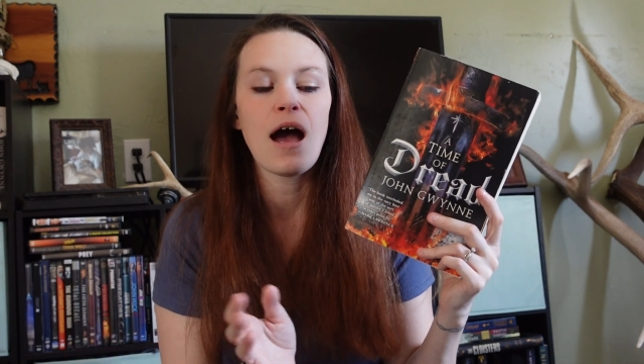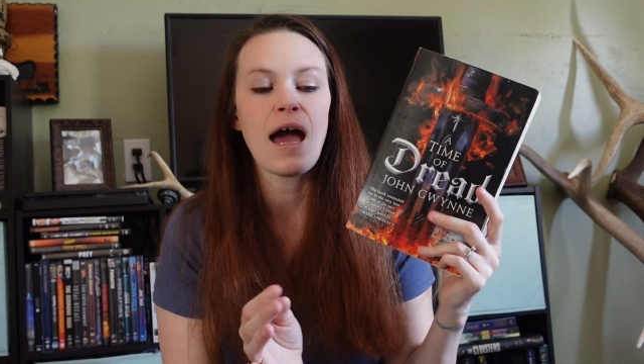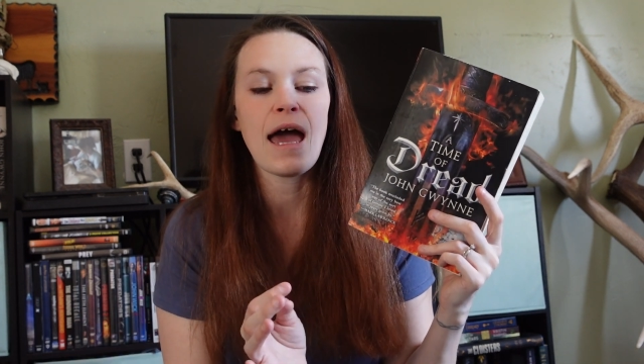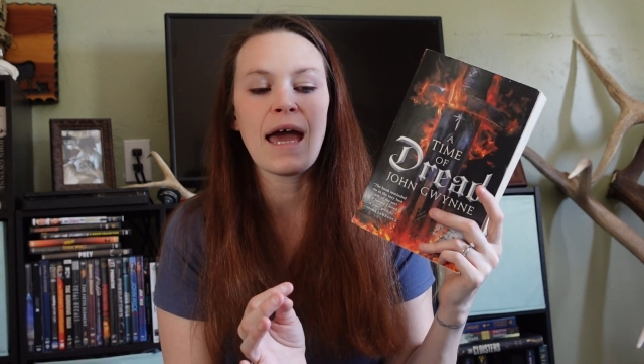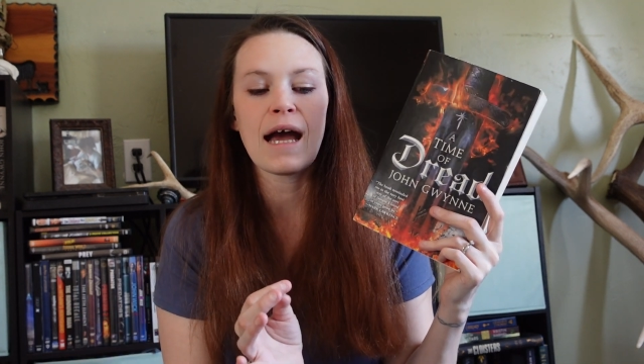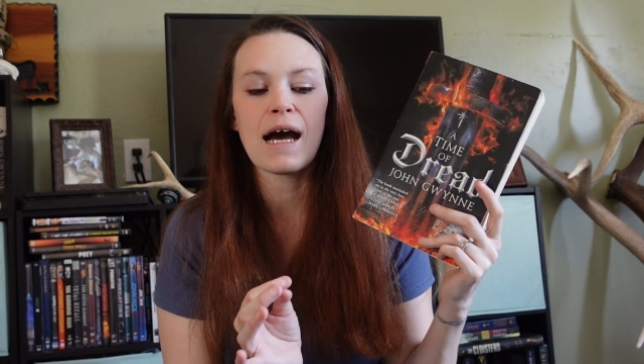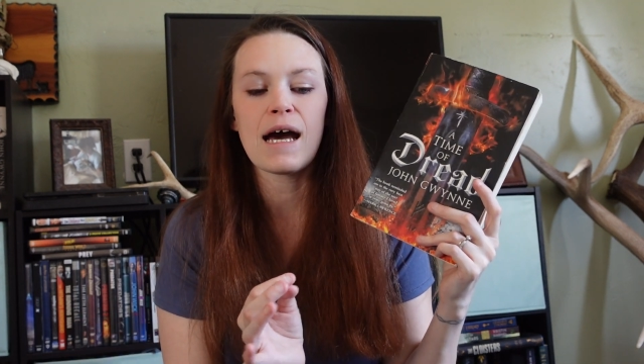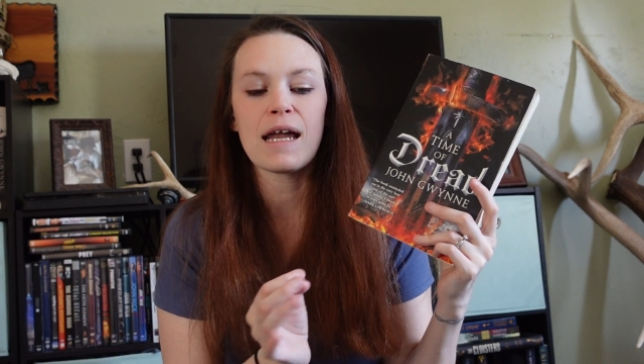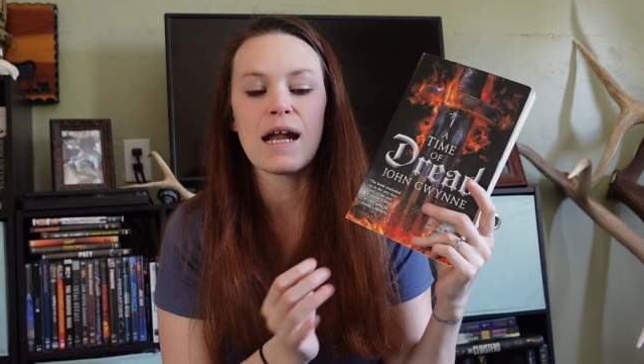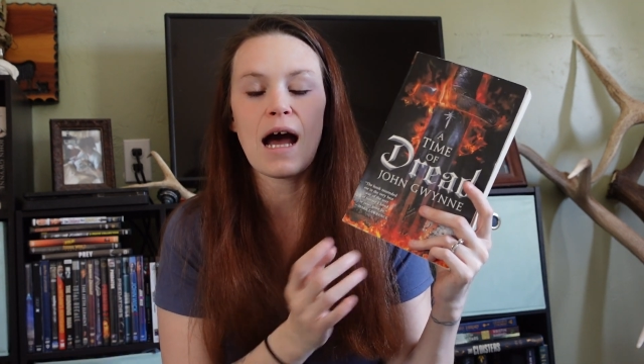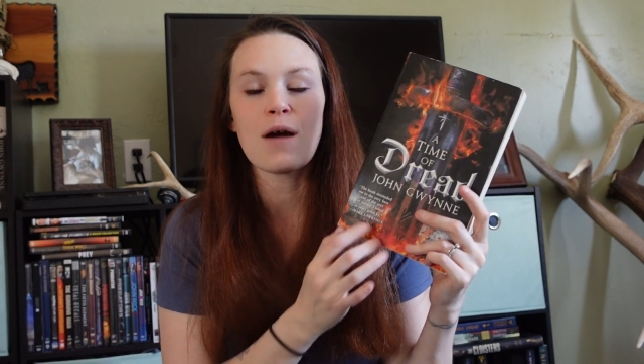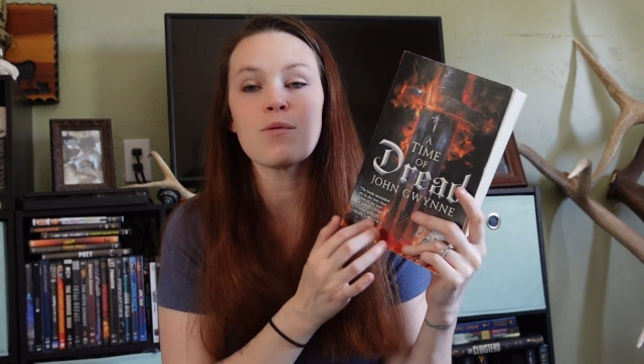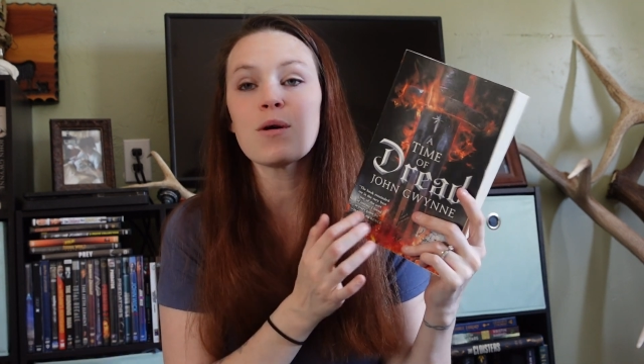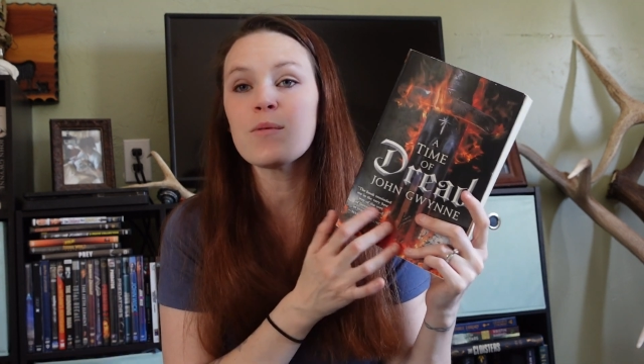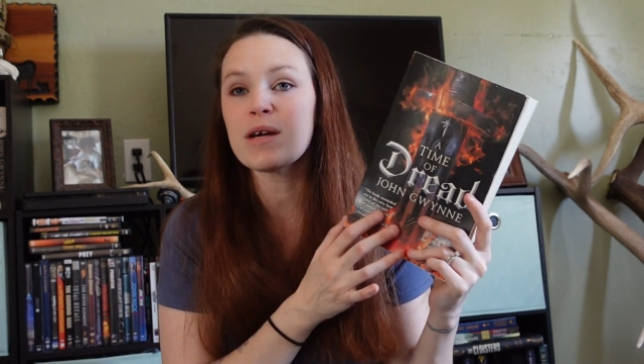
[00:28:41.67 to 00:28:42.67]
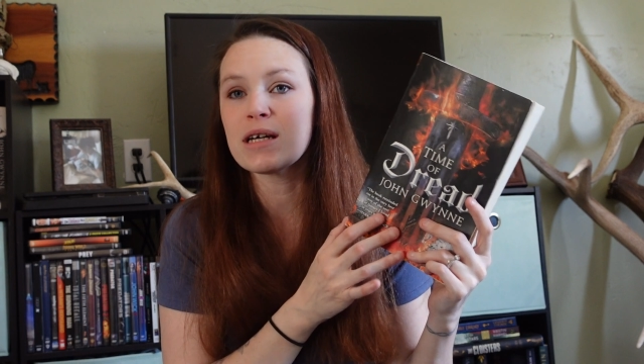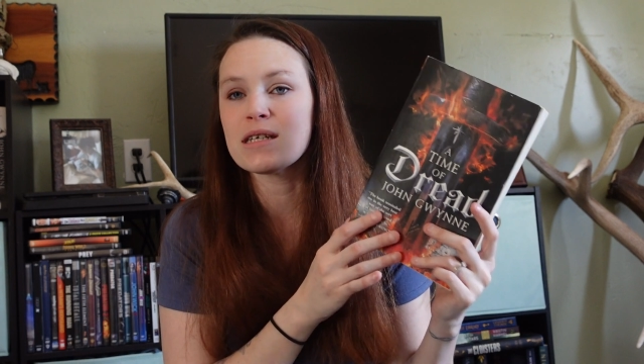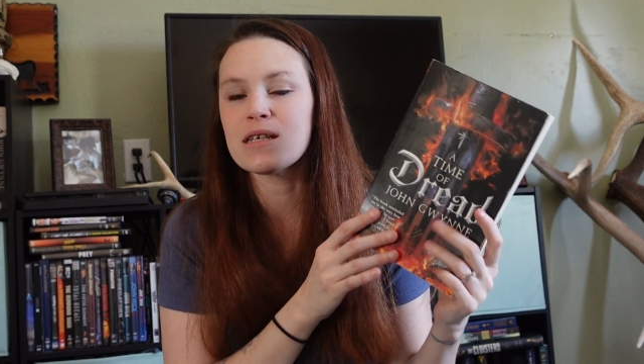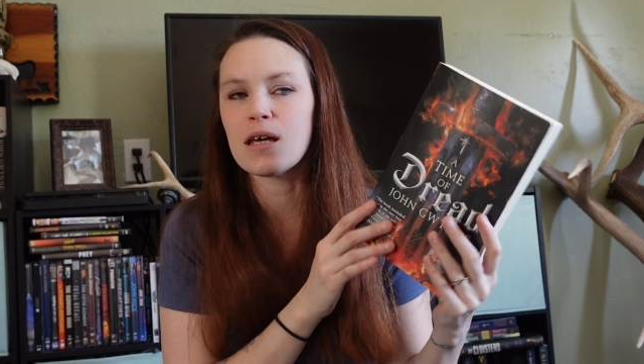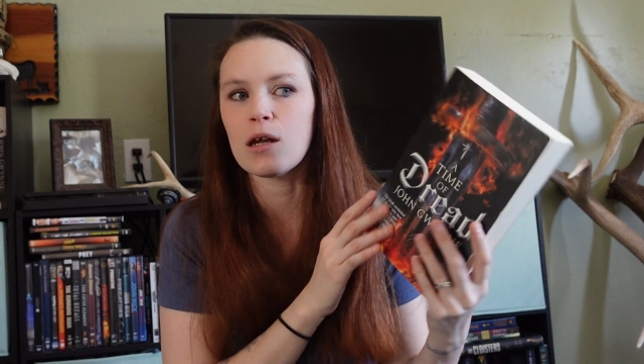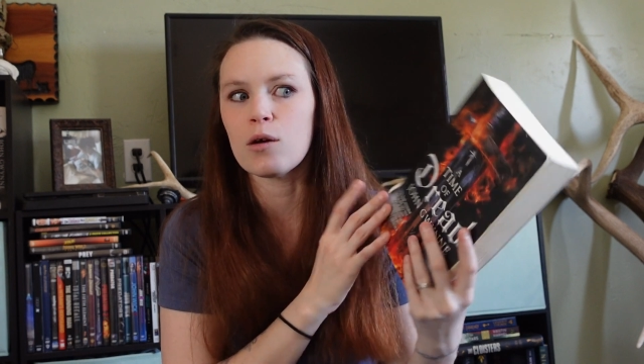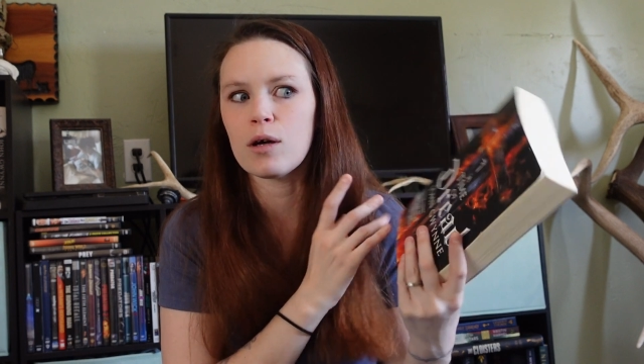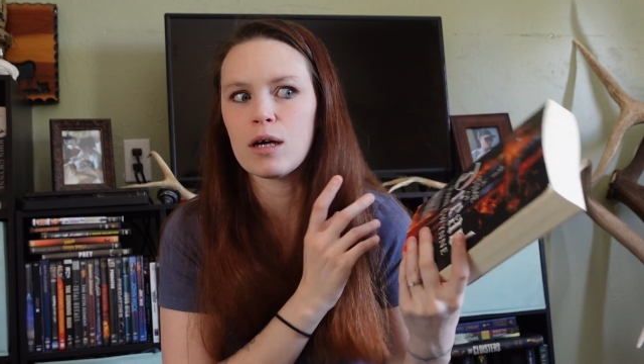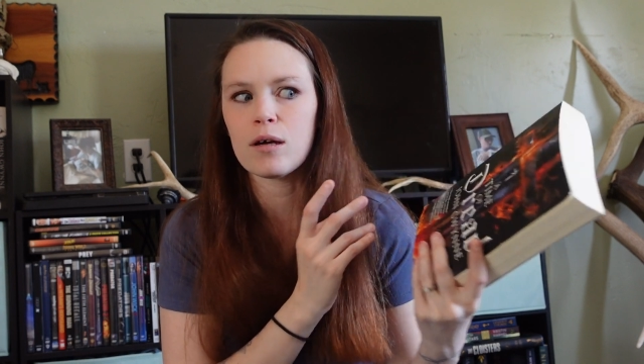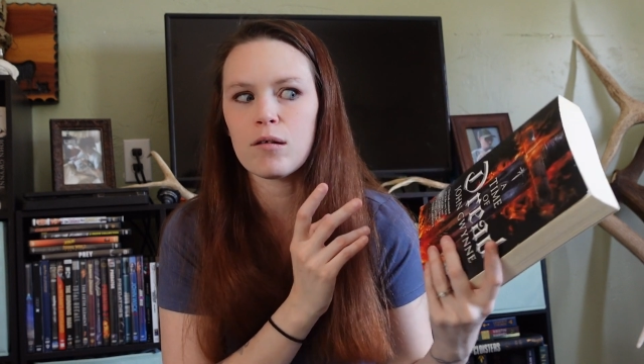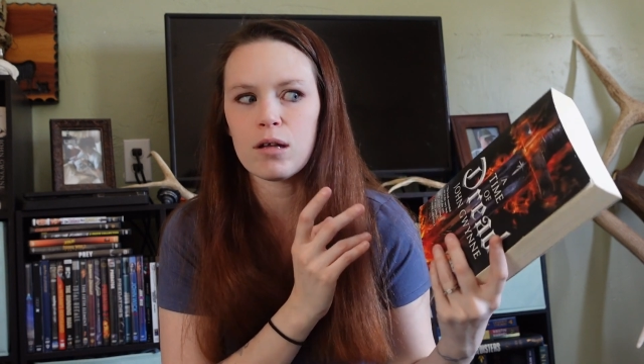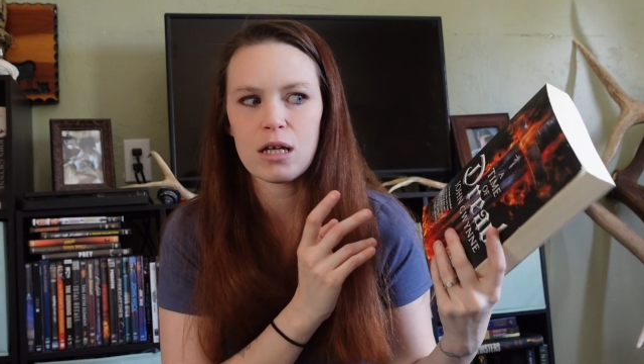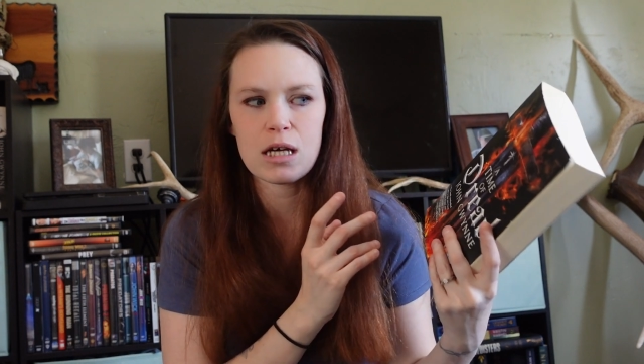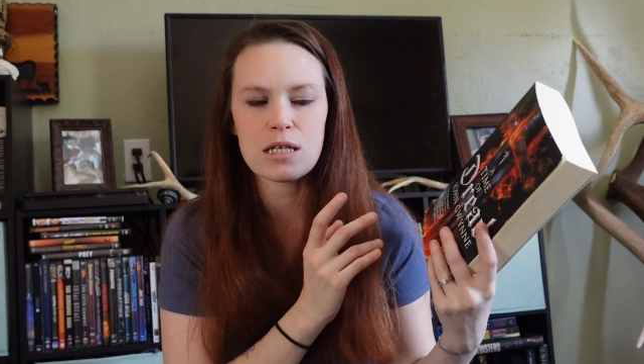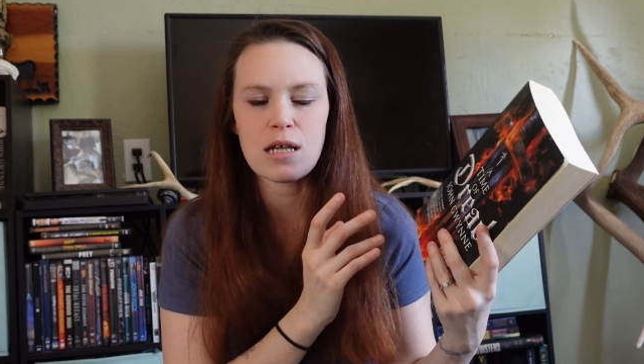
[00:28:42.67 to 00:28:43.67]
And I will be continuing
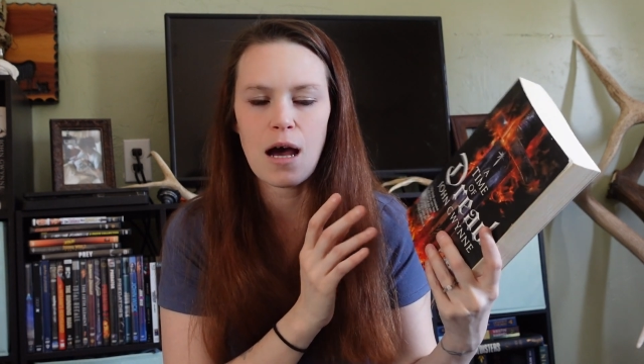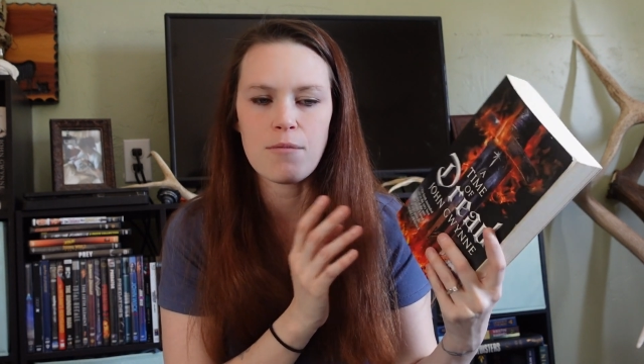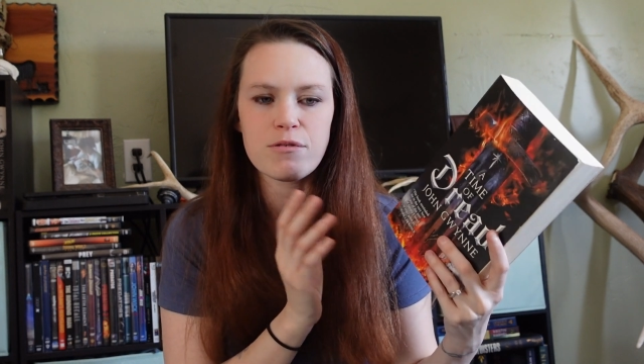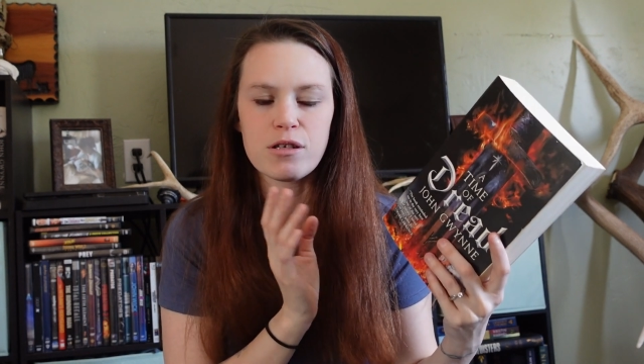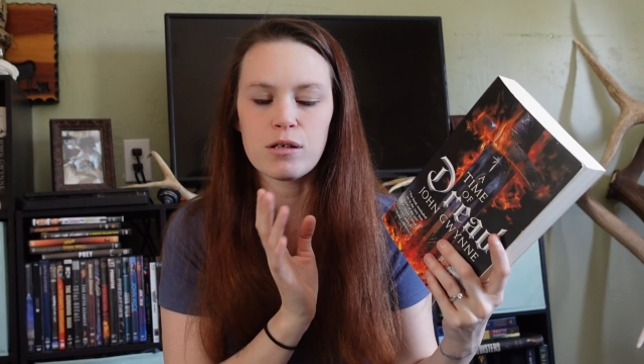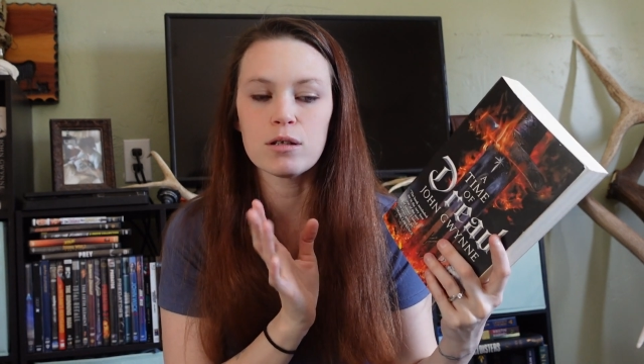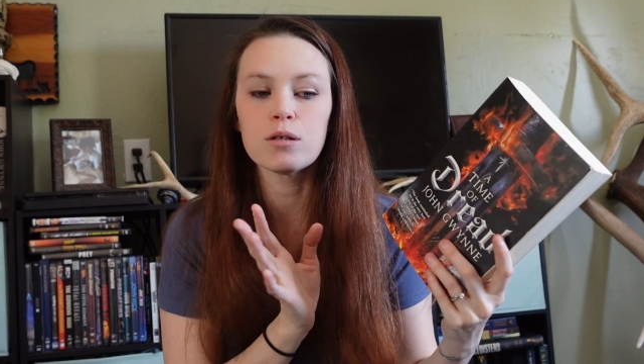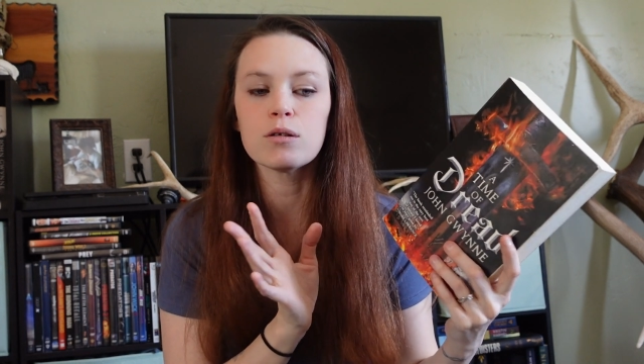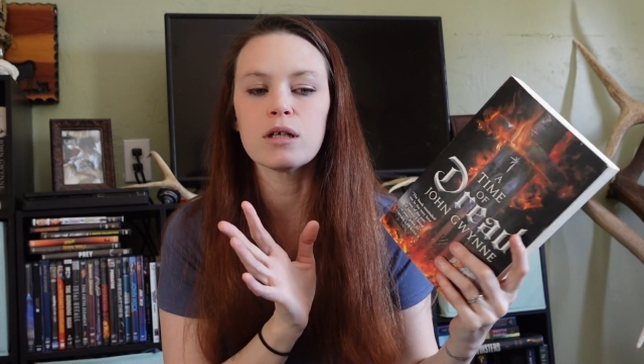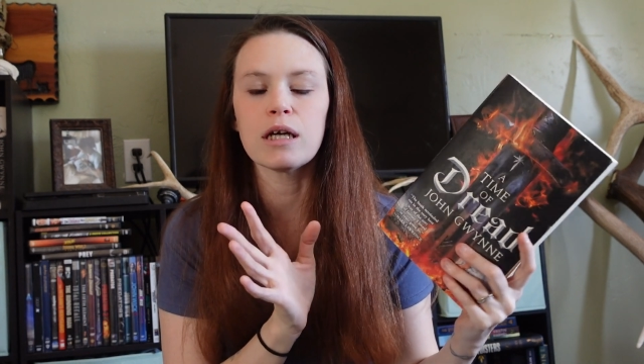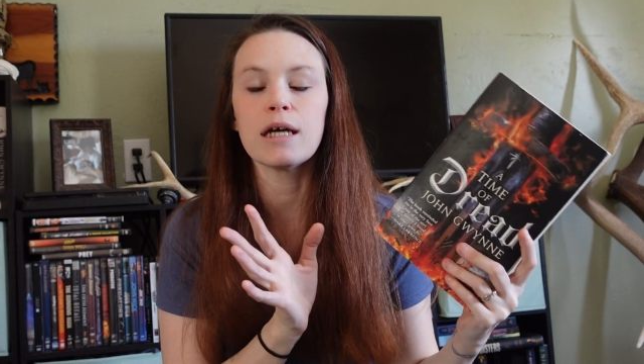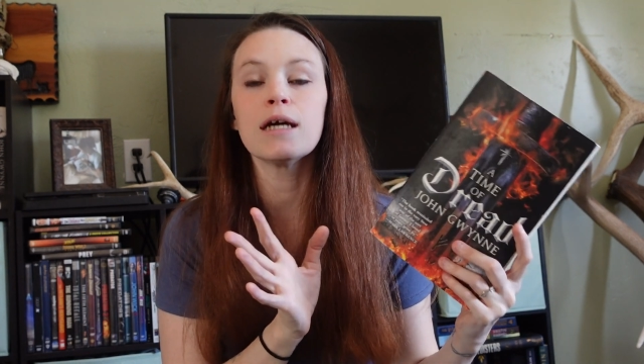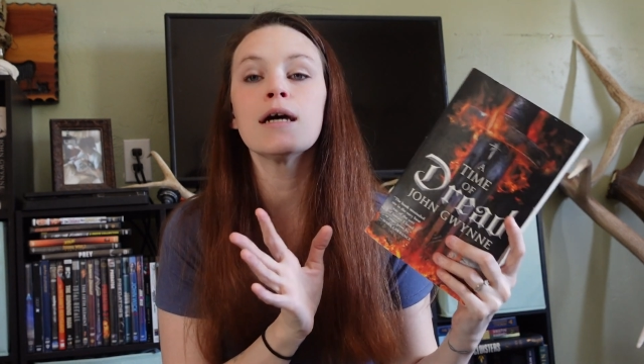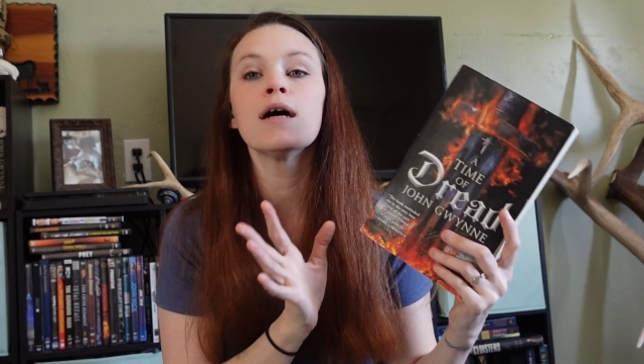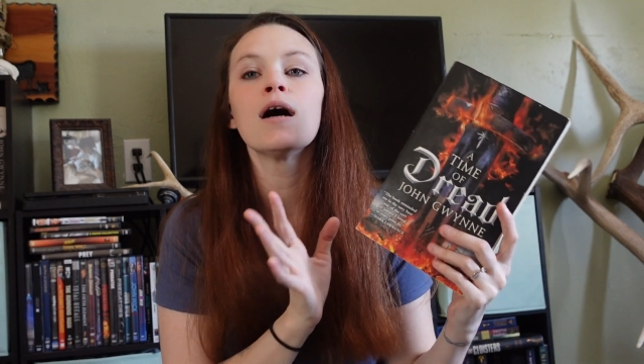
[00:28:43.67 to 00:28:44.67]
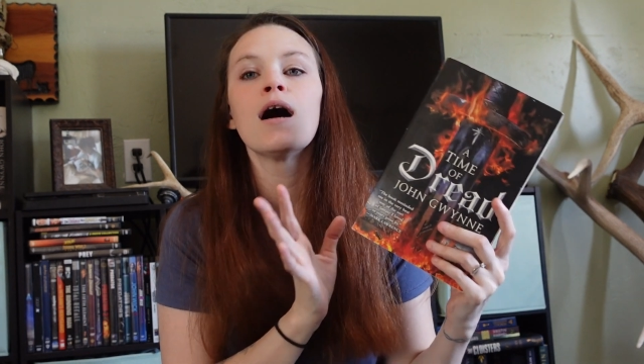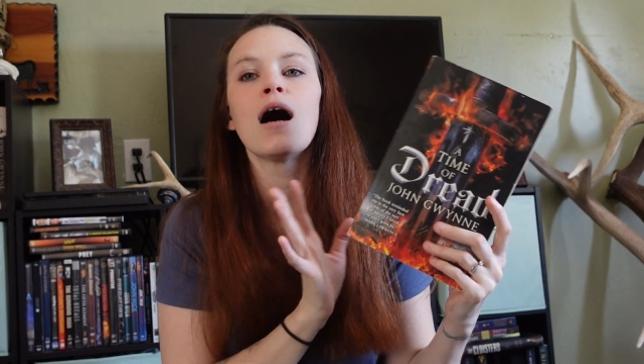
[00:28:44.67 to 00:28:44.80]
in this, absolutely.